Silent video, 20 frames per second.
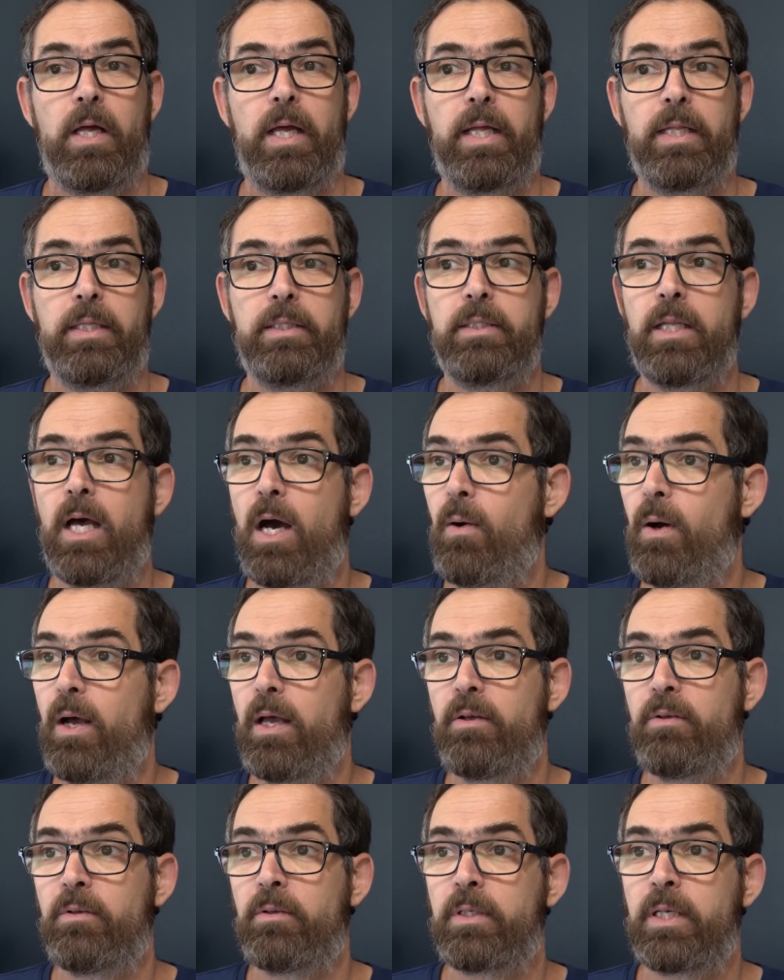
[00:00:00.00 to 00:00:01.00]
and now
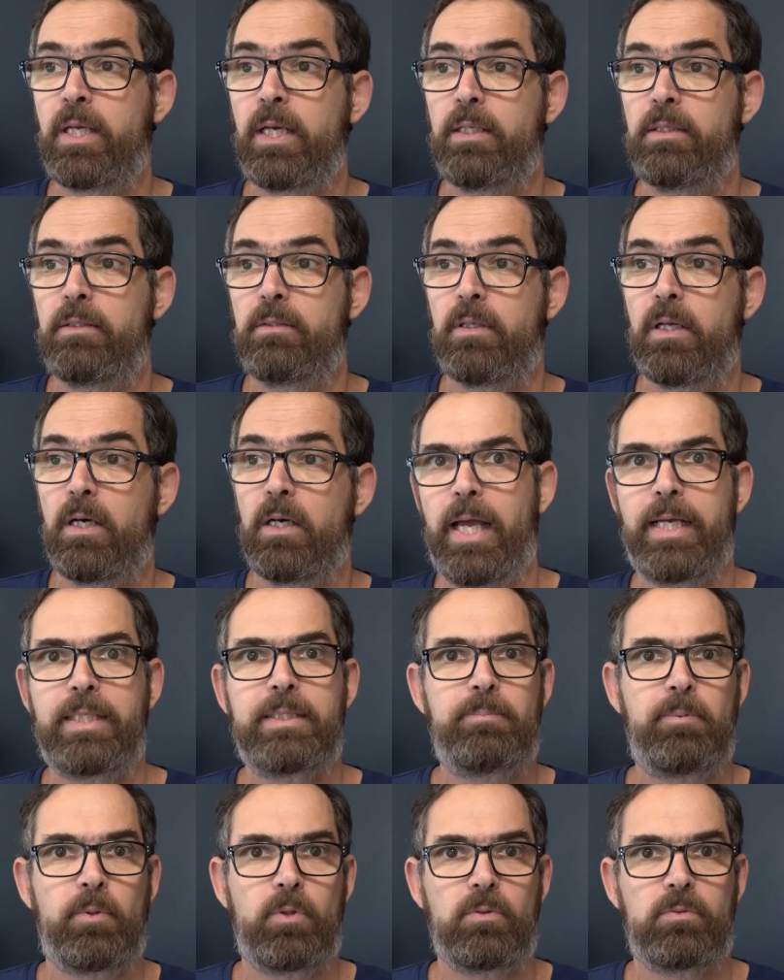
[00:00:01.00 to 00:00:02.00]
I can
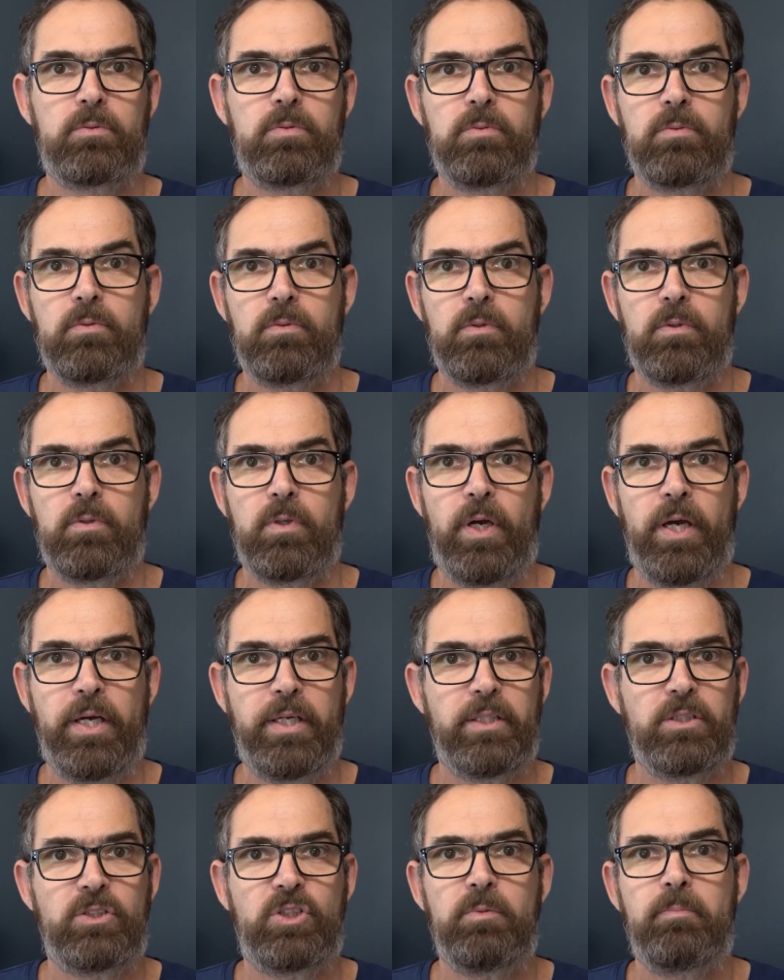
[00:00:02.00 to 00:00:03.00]
export
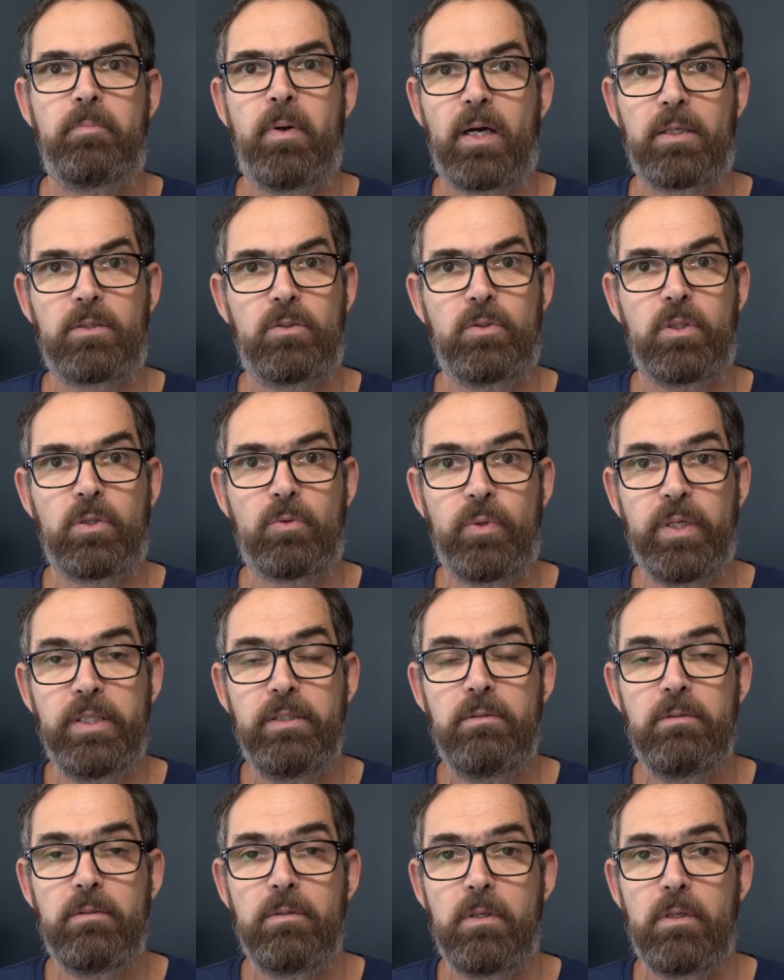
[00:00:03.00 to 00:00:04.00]
energy back to the
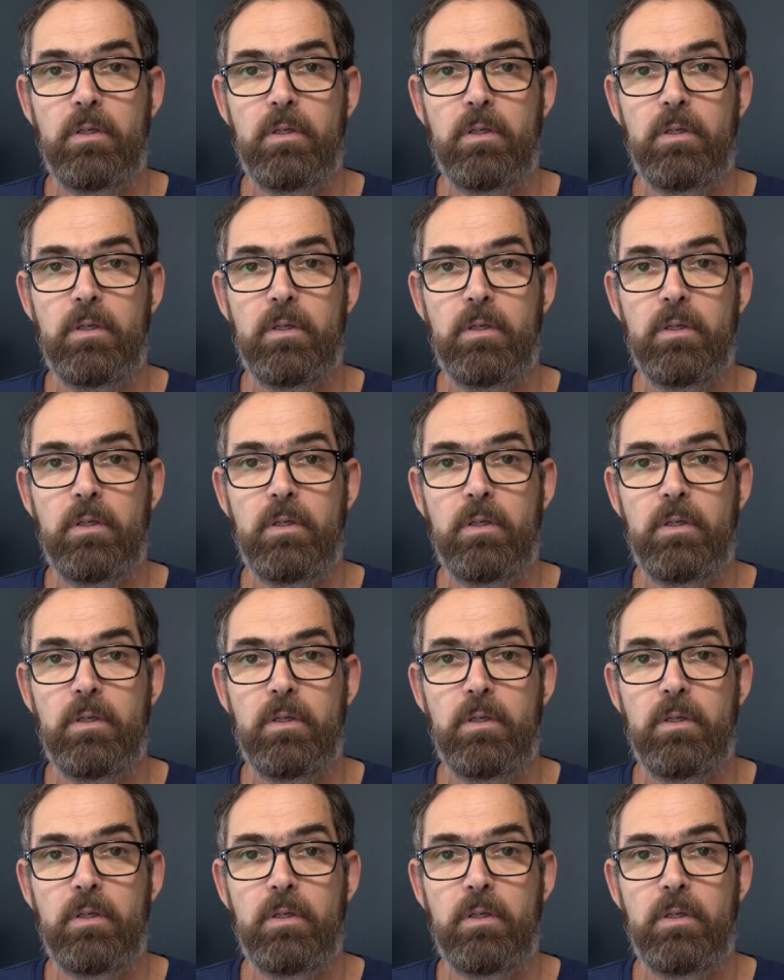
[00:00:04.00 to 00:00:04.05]
grid.